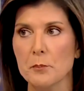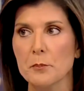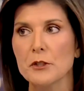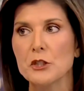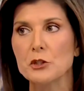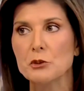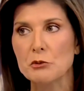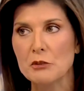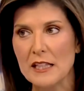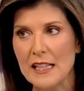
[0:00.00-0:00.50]
But
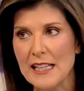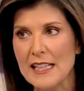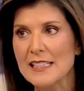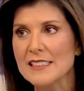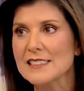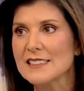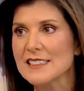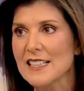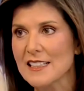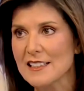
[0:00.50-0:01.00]
you can't
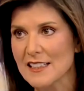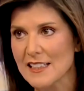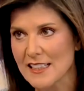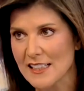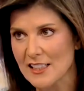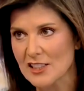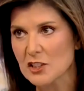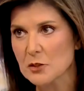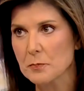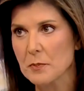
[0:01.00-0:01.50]
say that
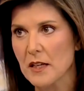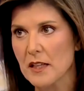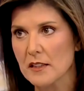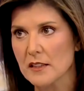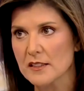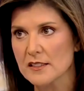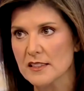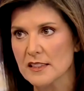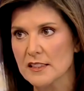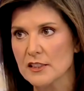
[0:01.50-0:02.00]
his
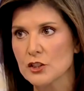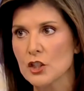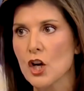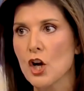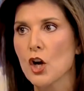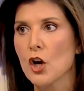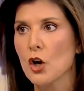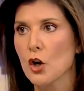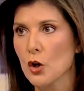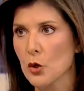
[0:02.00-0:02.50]
policies
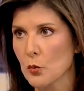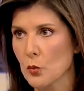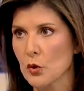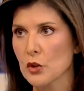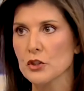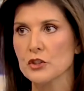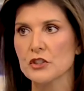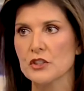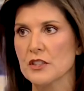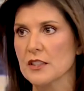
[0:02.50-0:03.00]
are
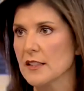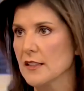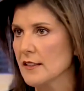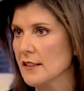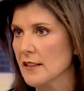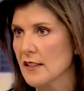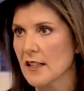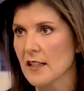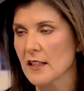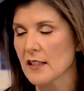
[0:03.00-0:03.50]
worse
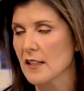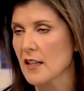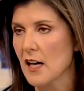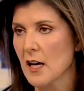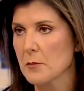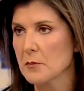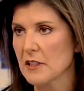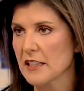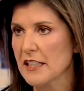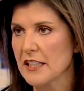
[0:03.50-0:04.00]
than
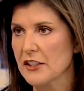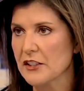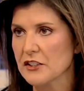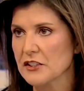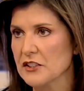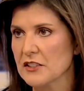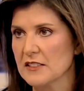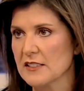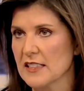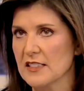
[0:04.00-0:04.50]
Kamala
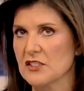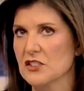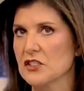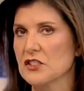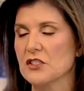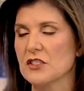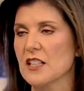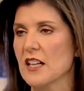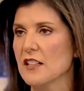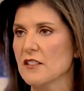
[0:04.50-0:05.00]
Harris's. That's
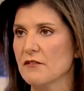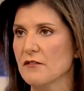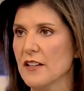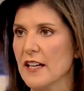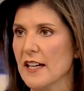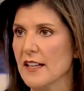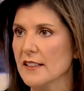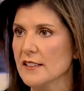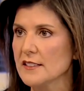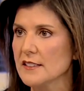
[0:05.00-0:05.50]
just not a
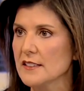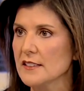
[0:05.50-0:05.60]
fact.